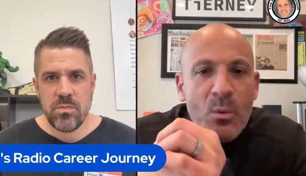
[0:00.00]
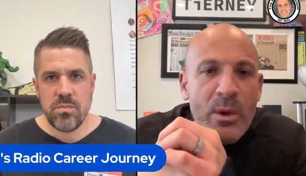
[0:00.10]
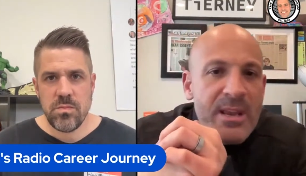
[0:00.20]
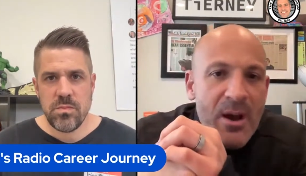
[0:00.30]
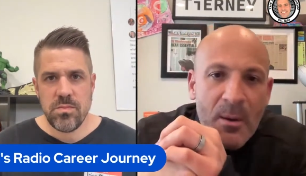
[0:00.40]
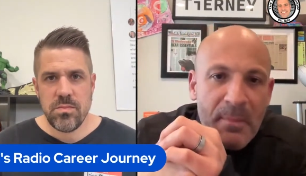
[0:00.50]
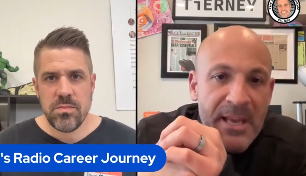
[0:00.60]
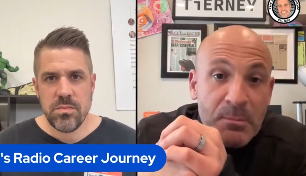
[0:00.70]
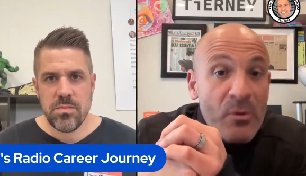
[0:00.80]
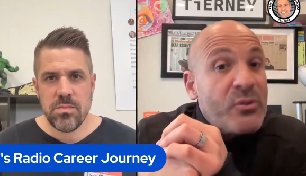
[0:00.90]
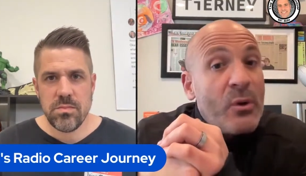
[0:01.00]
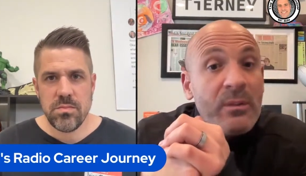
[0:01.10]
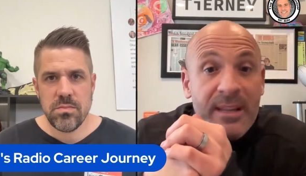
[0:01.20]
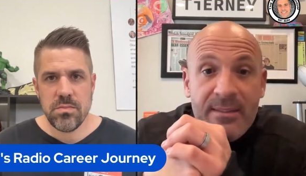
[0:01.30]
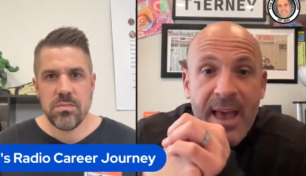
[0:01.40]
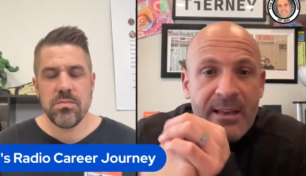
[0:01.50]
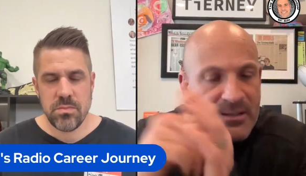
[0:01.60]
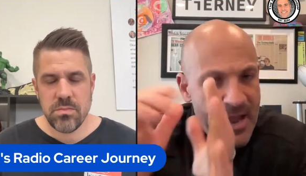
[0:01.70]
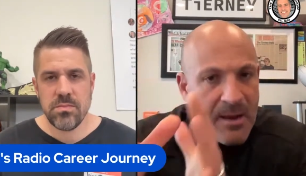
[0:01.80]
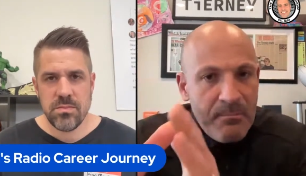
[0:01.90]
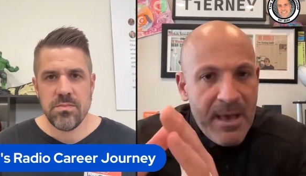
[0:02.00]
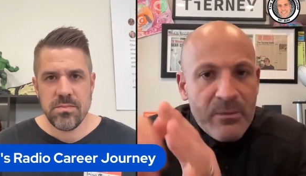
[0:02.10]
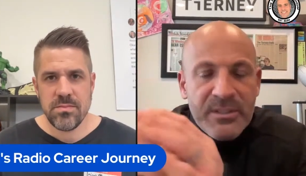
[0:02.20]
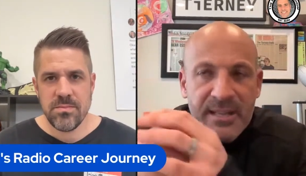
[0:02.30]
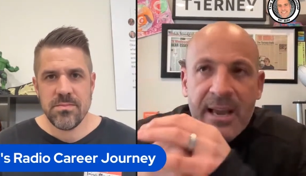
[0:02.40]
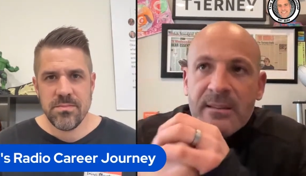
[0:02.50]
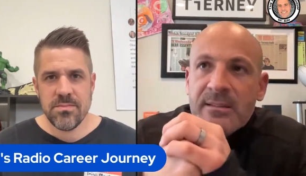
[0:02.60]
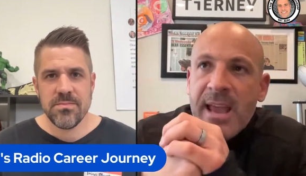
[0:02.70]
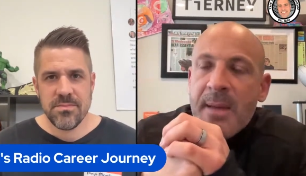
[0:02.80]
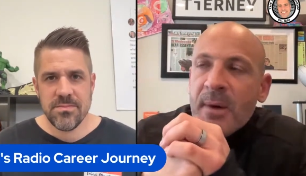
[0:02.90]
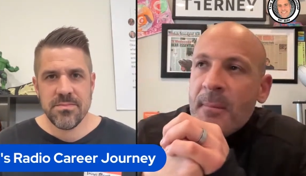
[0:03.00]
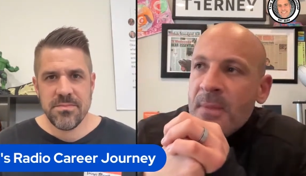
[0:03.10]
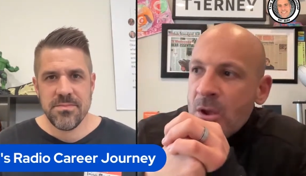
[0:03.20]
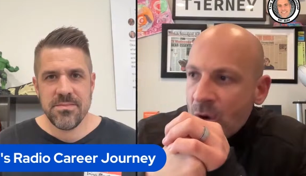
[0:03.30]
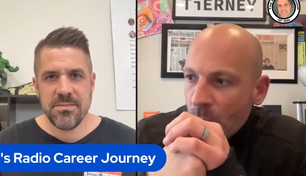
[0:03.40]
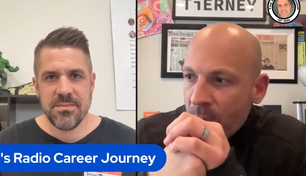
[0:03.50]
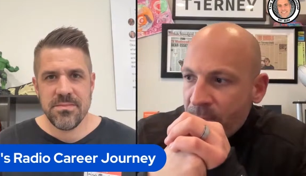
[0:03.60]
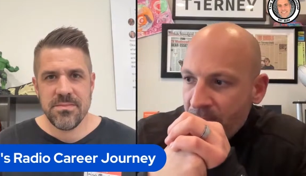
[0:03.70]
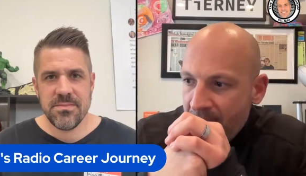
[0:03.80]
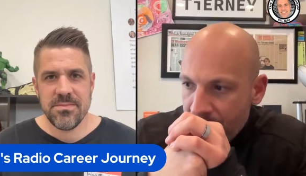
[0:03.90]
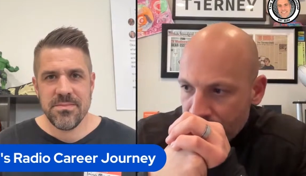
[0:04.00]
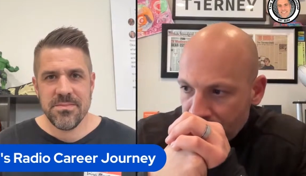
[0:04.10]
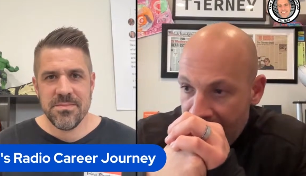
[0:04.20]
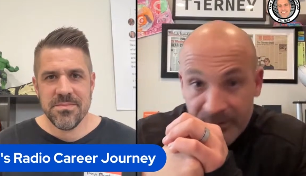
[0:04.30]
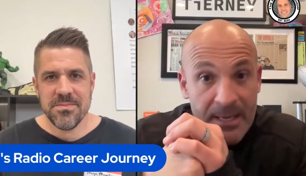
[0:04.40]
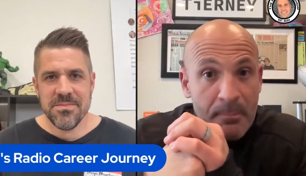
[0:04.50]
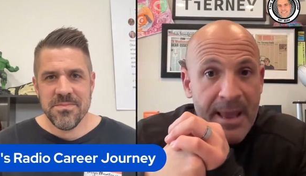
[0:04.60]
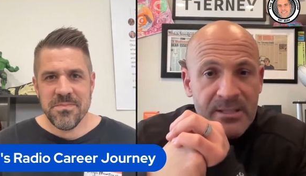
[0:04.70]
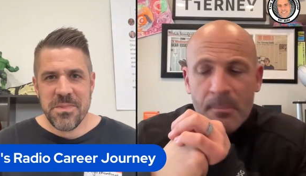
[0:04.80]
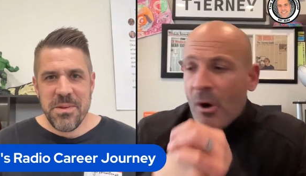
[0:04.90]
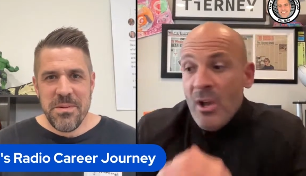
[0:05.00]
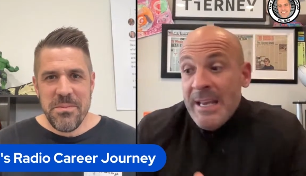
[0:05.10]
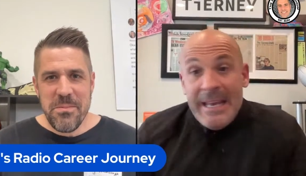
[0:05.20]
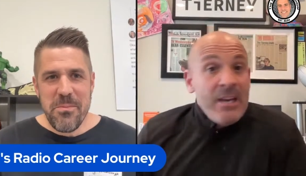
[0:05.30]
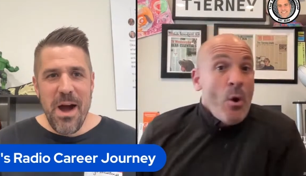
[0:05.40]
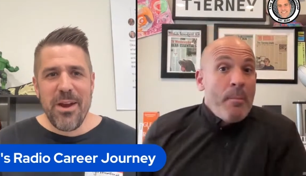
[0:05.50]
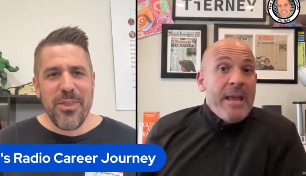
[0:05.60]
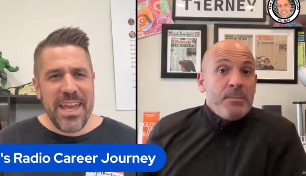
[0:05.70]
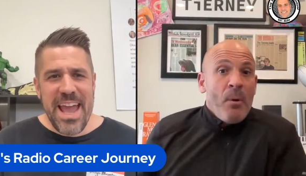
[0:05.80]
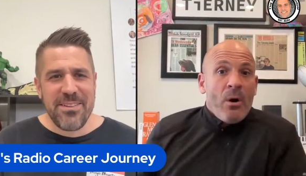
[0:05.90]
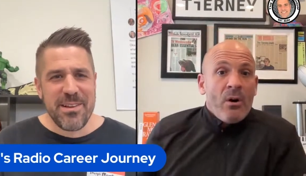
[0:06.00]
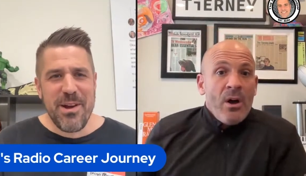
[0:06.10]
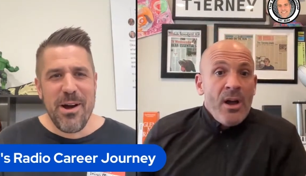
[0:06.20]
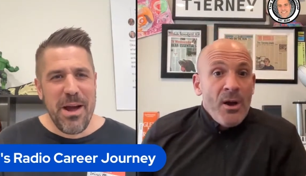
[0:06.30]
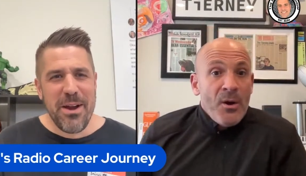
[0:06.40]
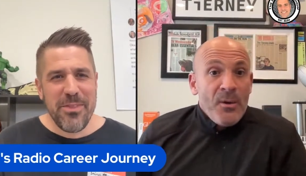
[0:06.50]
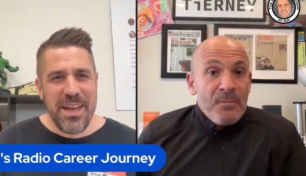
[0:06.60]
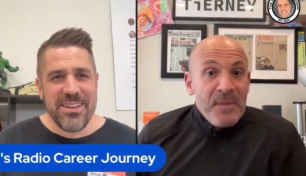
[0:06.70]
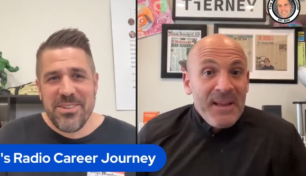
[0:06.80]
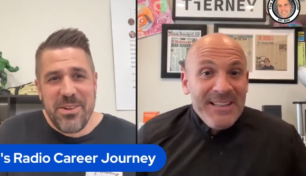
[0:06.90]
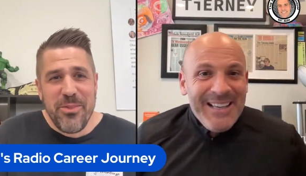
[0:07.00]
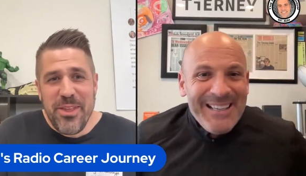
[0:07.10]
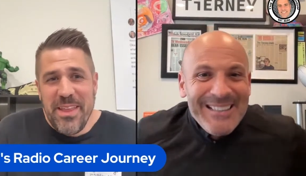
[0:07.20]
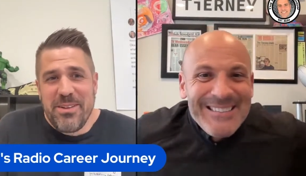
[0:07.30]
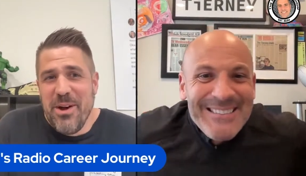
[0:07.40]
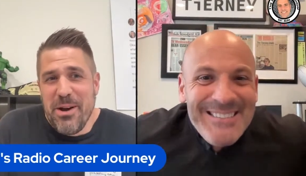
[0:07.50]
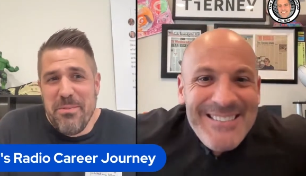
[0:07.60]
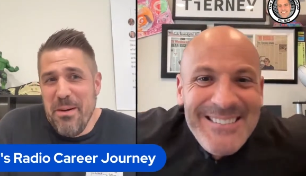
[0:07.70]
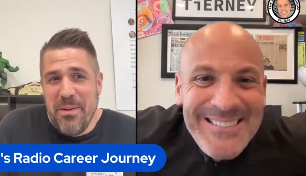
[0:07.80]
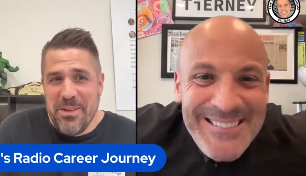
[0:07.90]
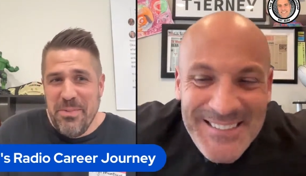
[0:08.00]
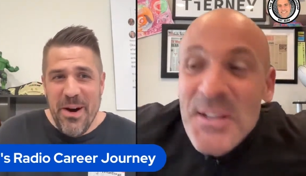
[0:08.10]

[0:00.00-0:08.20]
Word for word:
Speaker 1: weak on baseball. Certainly then. He's gotten better. He's tightened his game up with um, outside of basketball. He didn't well, I don't baseball. think
Speaker 2: he has to talk. I don't think I just don't think they talk about baseball.